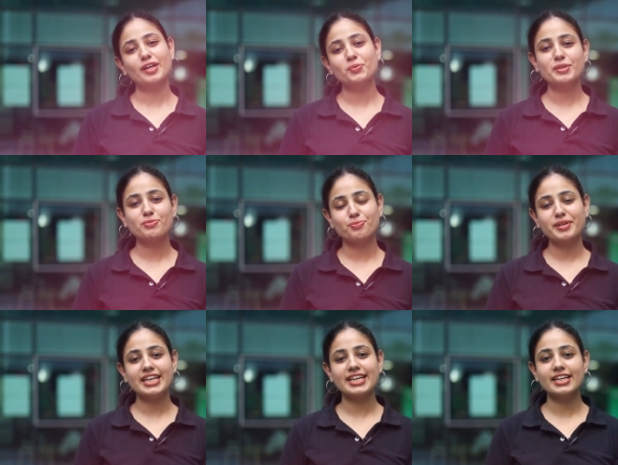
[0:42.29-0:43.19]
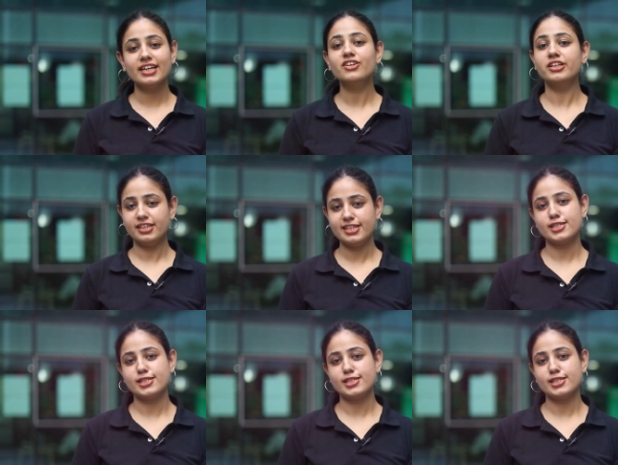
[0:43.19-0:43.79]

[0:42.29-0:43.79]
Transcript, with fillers: one would be really